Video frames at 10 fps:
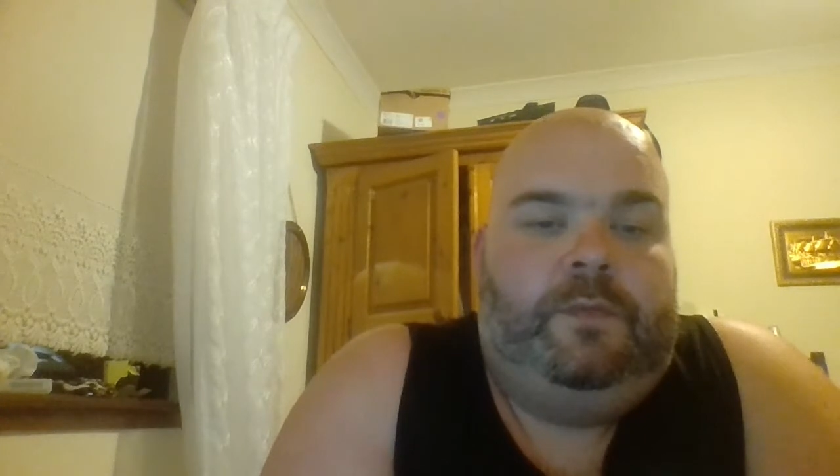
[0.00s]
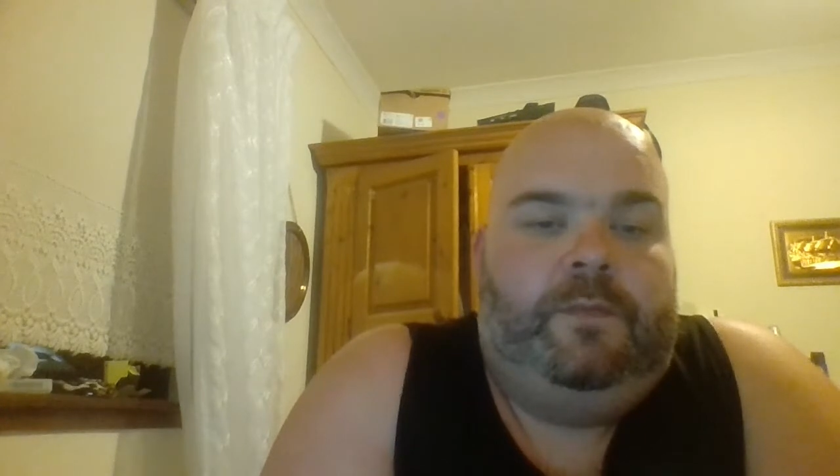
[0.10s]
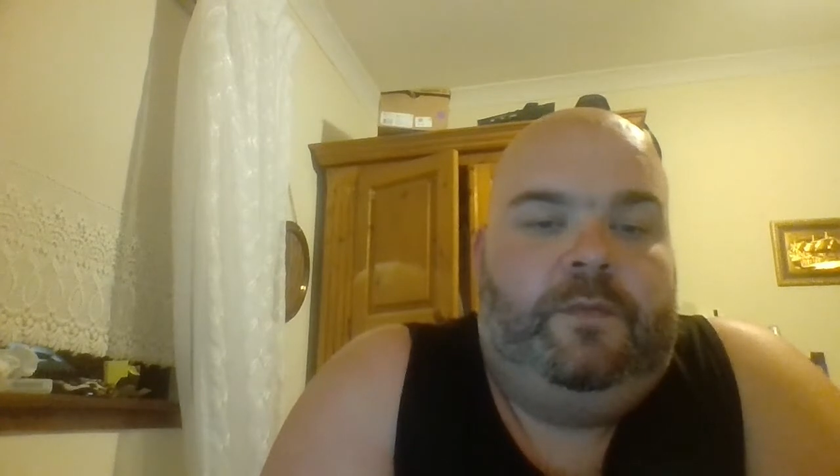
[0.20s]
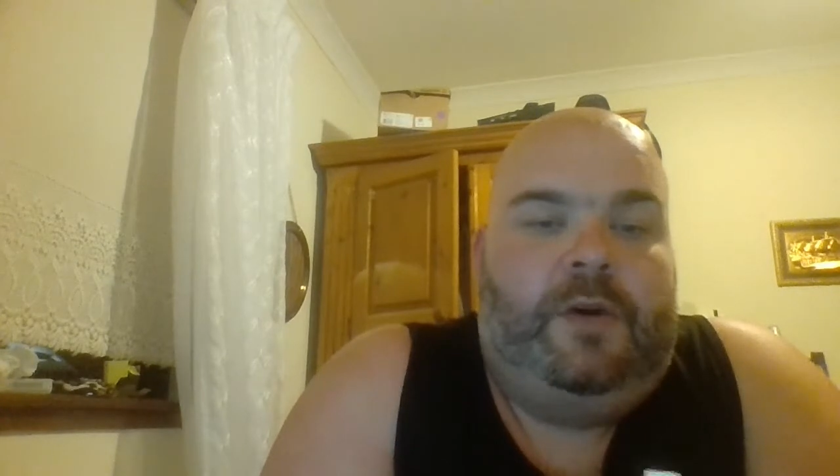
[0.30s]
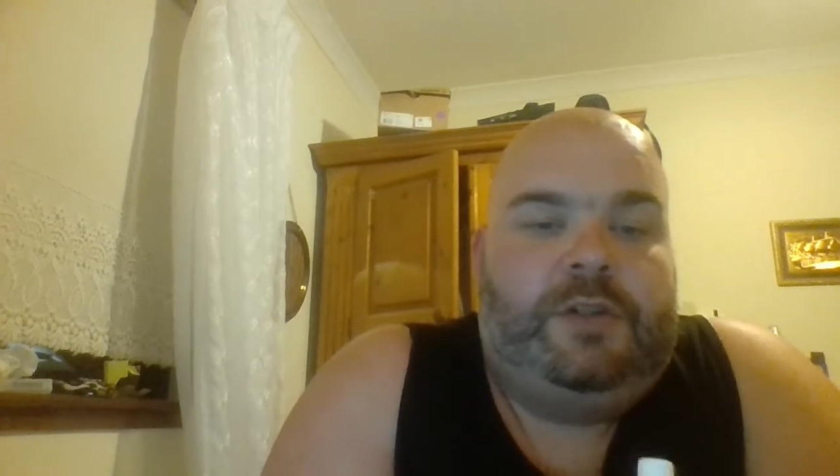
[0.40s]

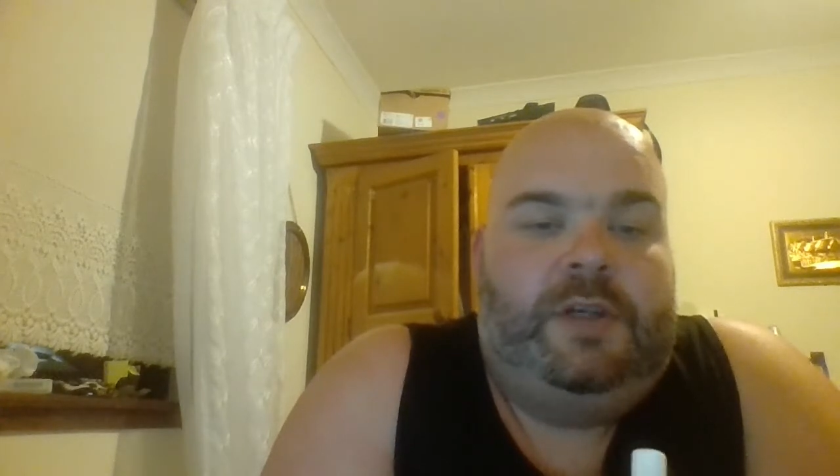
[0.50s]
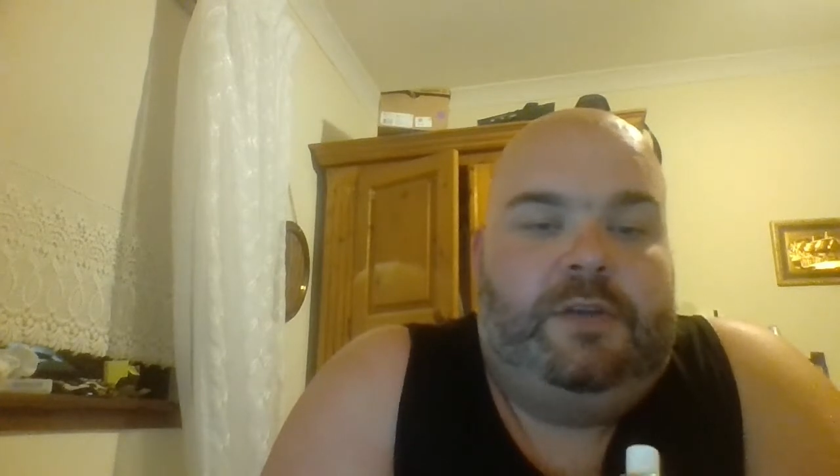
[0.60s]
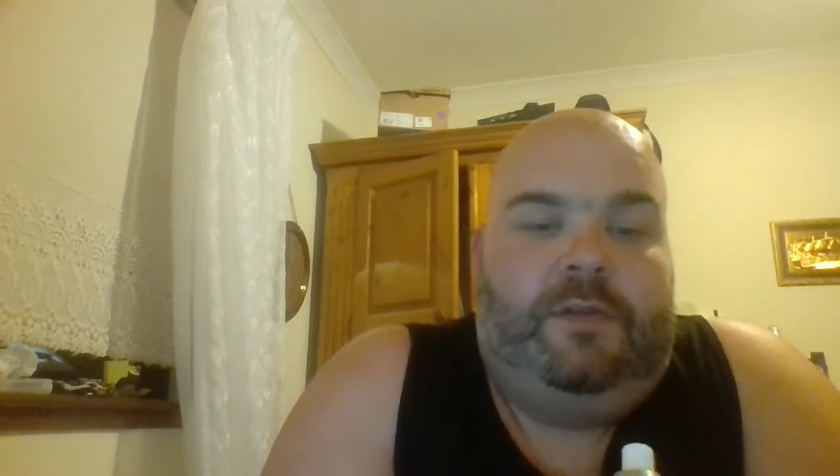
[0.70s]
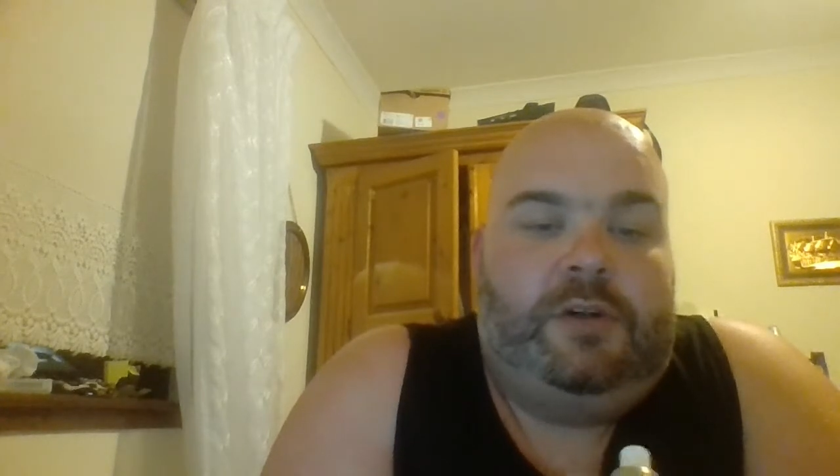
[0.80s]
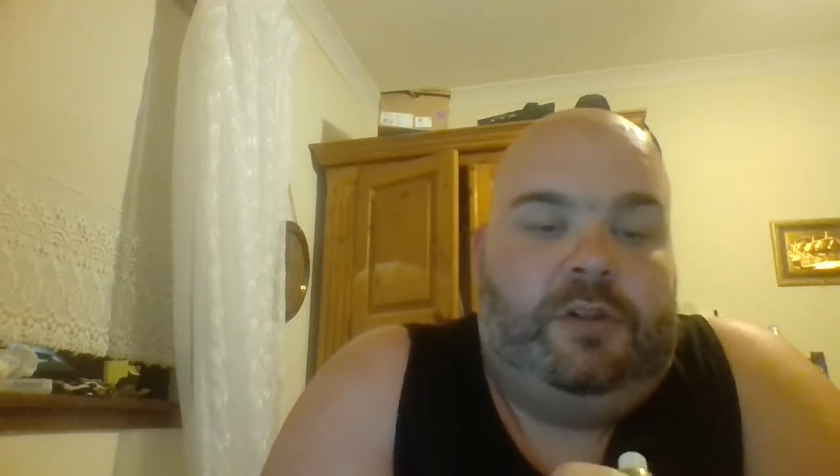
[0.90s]
First things
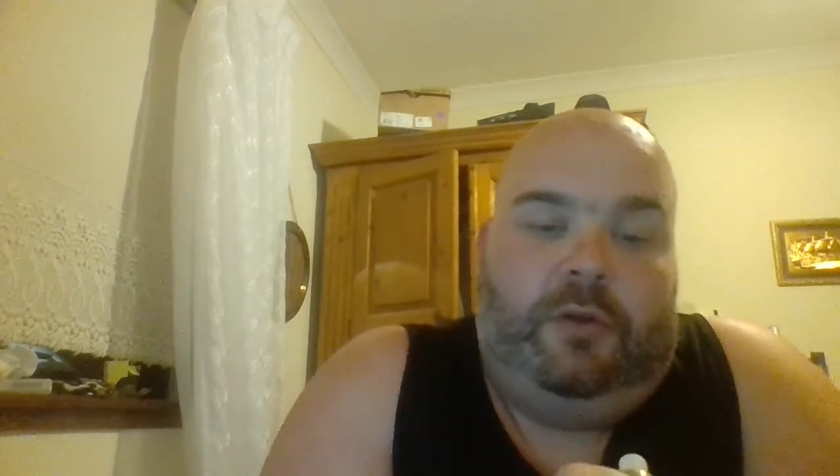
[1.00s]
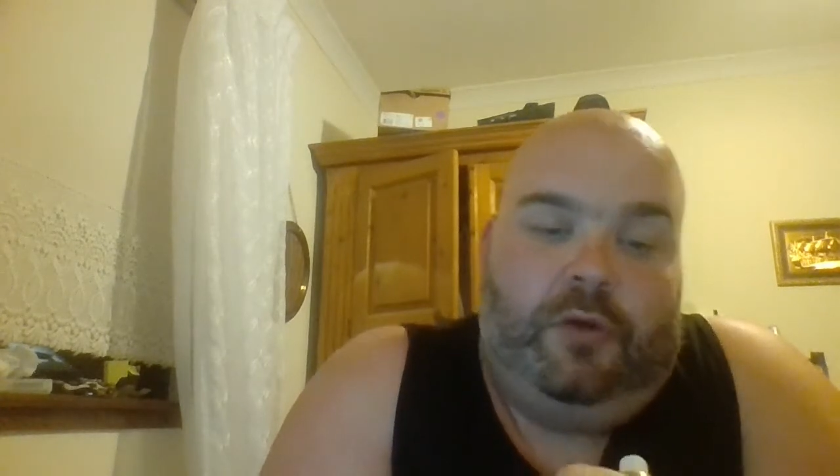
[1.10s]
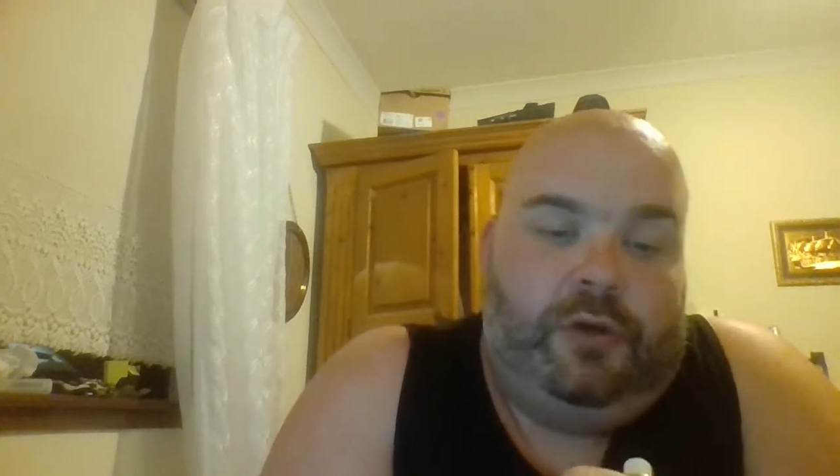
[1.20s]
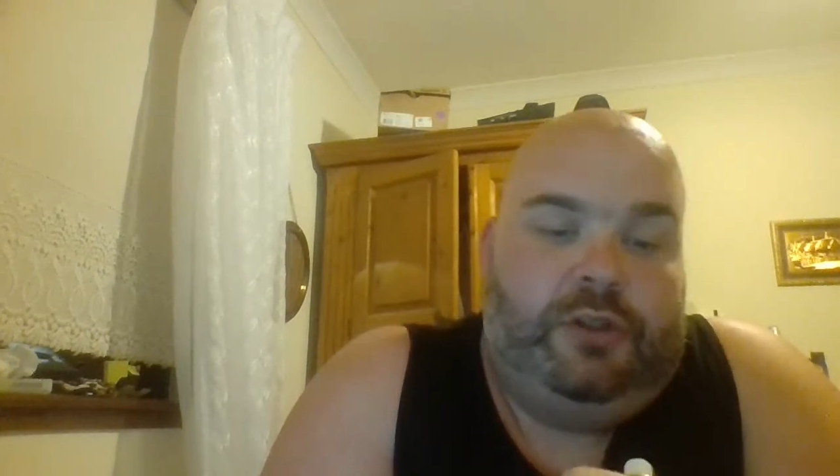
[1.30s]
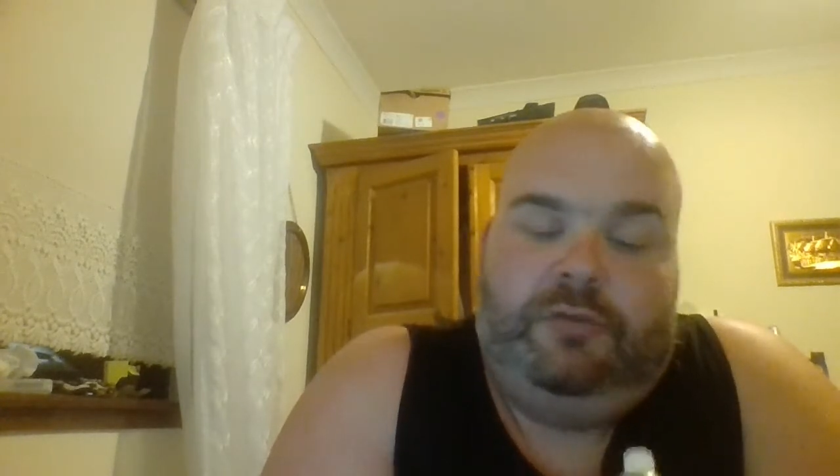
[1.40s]
first, the
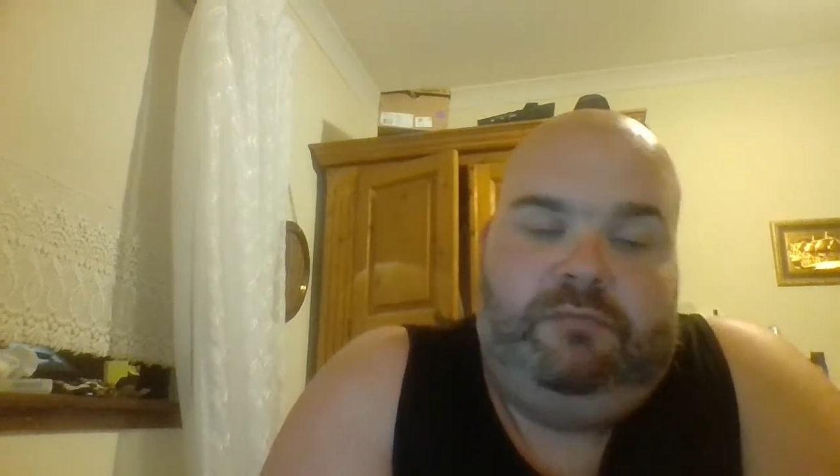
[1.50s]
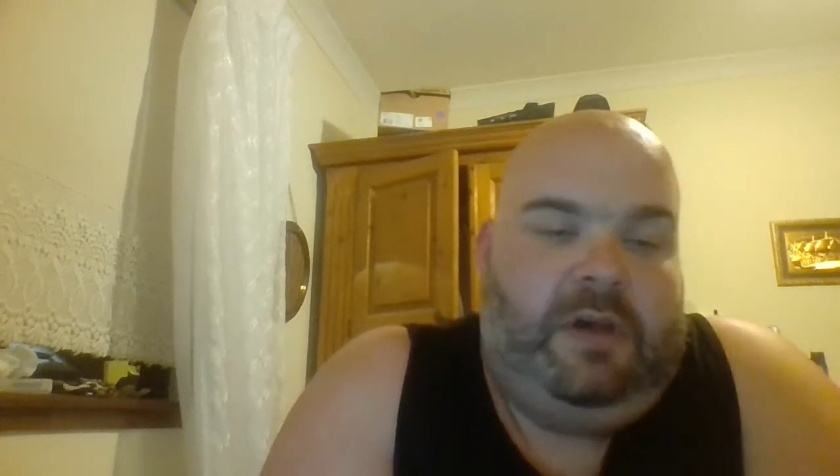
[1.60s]
looks.